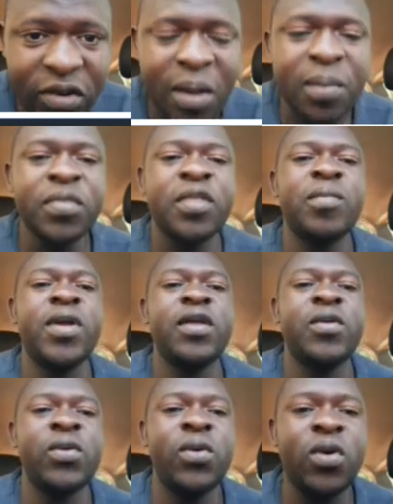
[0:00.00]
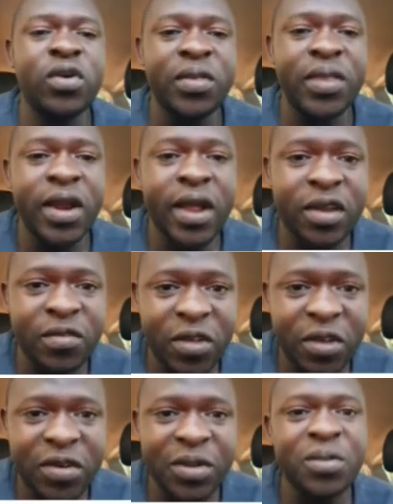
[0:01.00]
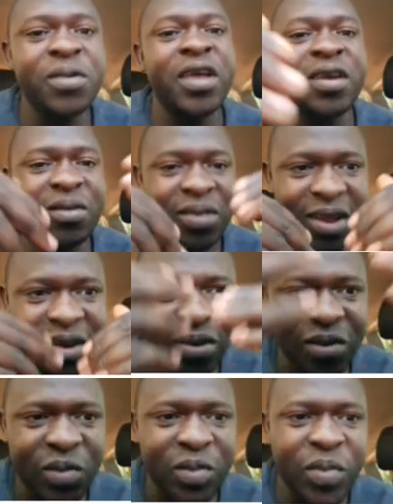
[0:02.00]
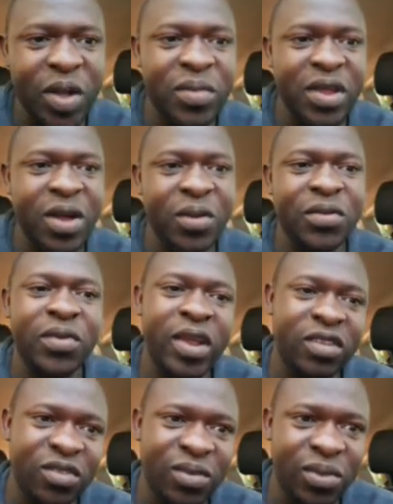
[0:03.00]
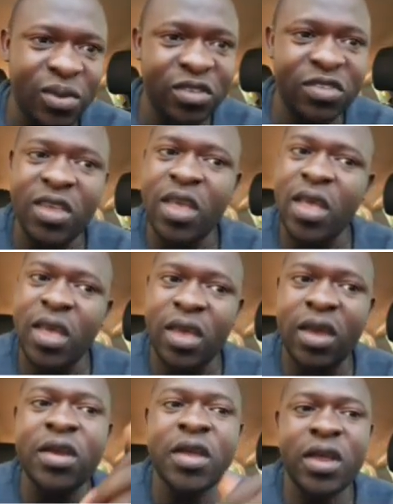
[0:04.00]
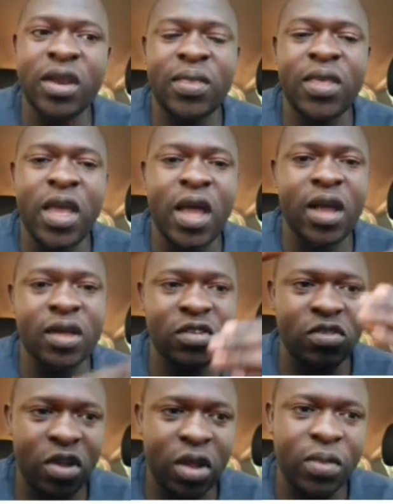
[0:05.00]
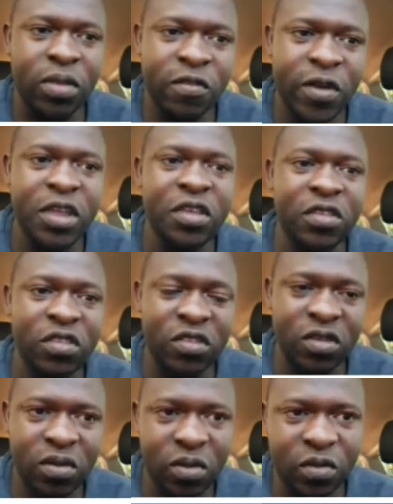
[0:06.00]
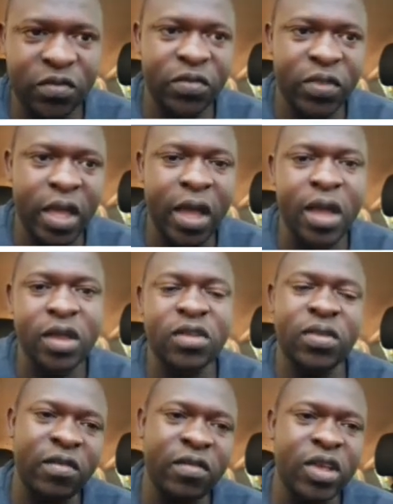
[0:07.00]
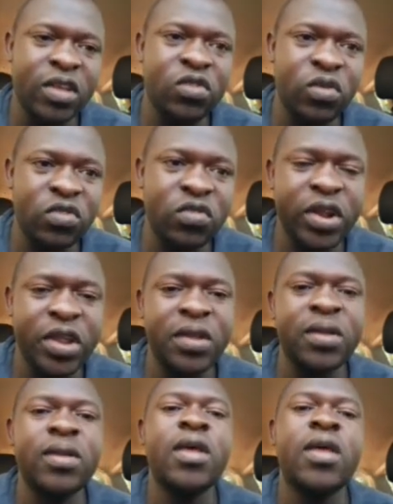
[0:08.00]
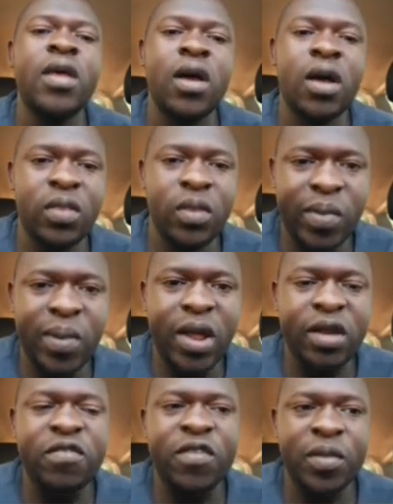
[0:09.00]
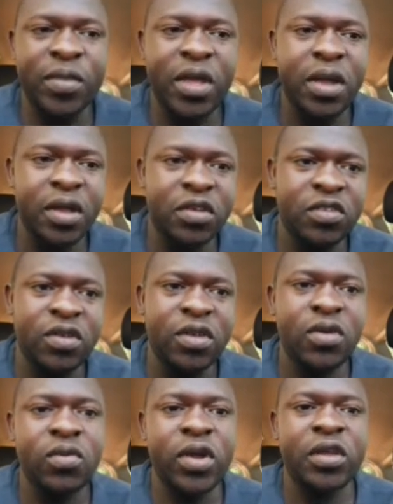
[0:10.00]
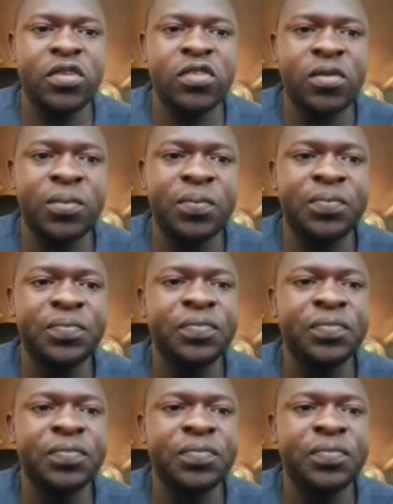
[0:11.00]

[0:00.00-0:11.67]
atrium, the blood will go to the right ventricle, and then it will be pumped out, right? So those indicated there are the veins of the heart, the veins which drain the blood from the heart, right?